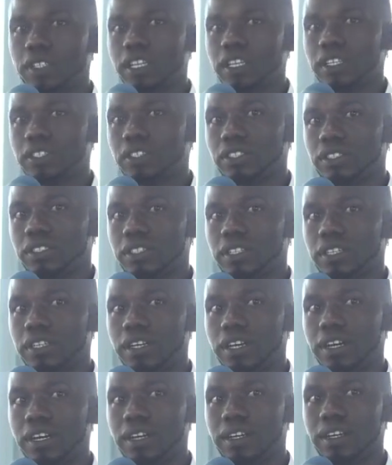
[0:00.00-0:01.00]
is,
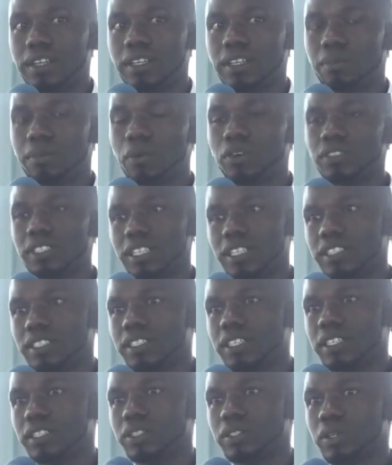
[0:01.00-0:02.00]
in most
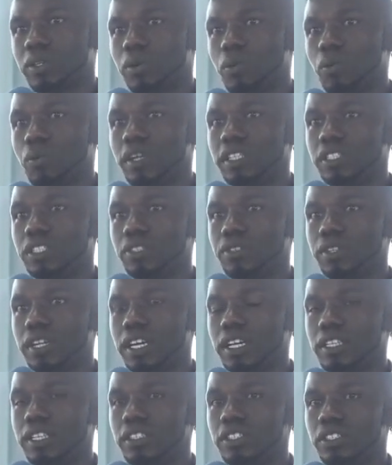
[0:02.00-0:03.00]
cases, when it
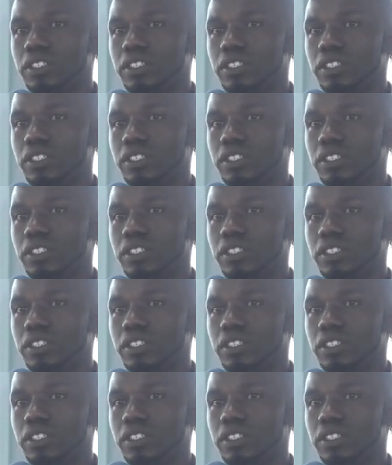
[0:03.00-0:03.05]
rains...